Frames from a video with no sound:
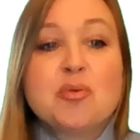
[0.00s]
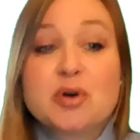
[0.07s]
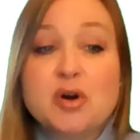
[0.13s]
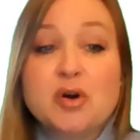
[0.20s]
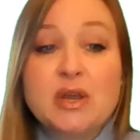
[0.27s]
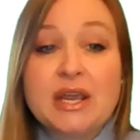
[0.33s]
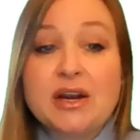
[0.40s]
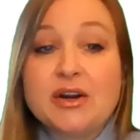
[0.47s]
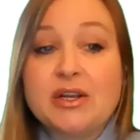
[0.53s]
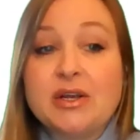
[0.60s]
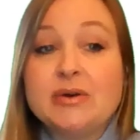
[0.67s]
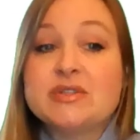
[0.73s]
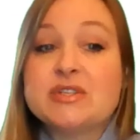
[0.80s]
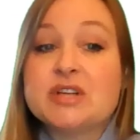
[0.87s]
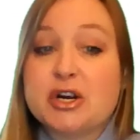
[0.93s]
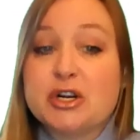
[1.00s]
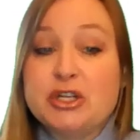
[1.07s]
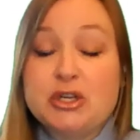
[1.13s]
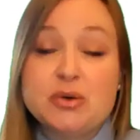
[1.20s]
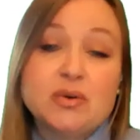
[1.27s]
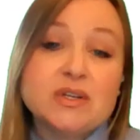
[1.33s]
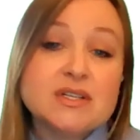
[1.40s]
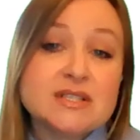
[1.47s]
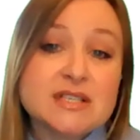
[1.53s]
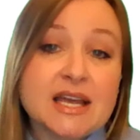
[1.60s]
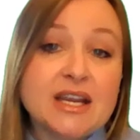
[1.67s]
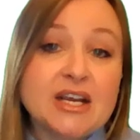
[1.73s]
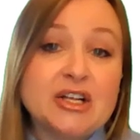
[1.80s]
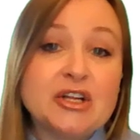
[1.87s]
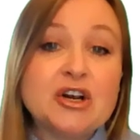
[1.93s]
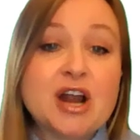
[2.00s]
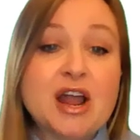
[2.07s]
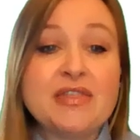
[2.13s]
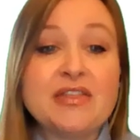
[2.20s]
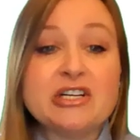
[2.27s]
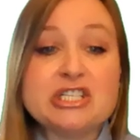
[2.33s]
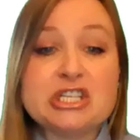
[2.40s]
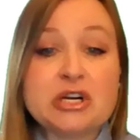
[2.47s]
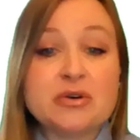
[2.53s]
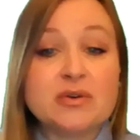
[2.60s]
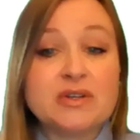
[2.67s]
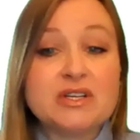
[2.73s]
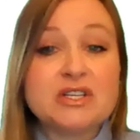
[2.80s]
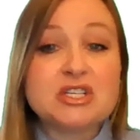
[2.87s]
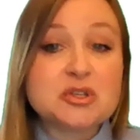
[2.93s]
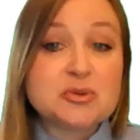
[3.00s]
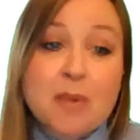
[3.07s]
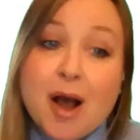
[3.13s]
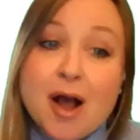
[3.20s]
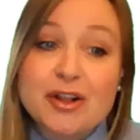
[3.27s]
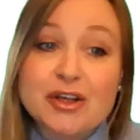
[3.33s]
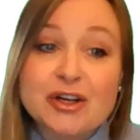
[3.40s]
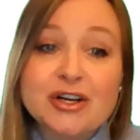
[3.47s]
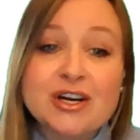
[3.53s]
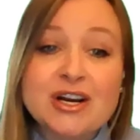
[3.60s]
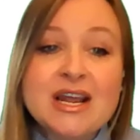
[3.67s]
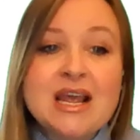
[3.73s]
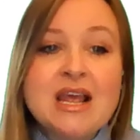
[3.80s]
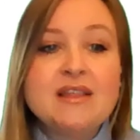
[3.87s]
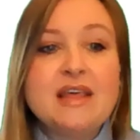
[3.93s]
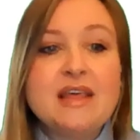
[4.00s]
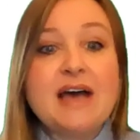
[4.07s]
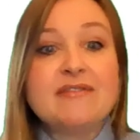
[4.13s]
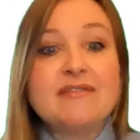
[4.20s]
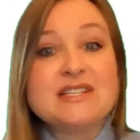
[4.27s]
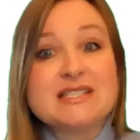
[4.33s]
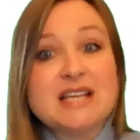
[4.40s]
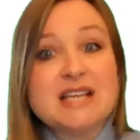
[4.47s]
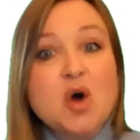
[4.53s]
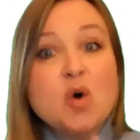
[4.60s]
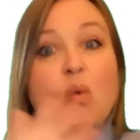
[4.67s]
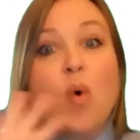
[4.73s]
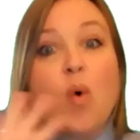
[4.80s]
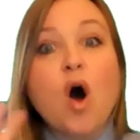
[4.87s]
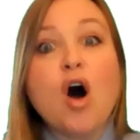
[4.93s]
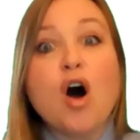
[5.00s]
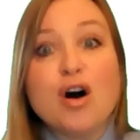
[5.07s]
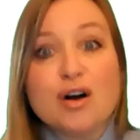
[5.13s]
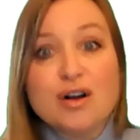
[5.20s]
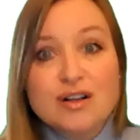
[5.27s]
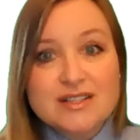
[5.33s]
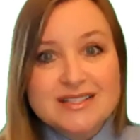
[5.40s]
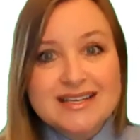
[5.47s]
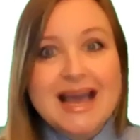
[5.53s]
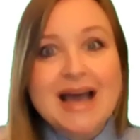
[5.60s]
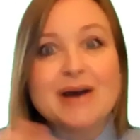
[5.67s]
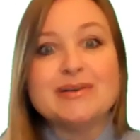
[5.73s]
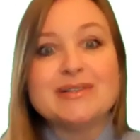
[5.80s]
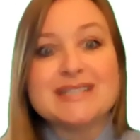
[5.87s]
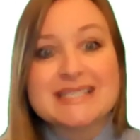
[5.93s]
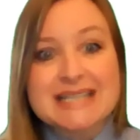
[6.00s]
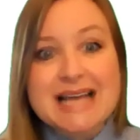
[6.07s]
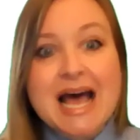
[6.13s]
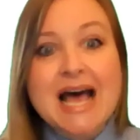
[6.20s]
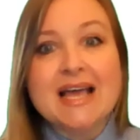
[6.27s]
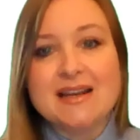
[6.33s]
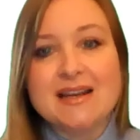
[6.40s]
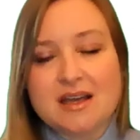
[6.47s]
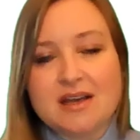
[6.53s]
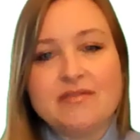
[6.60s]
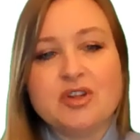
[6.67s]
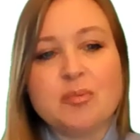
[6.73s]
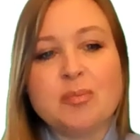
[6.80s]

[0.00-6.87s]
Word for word: Prokaryotes are unicellular and they're generally smaller. They have cell walls outside of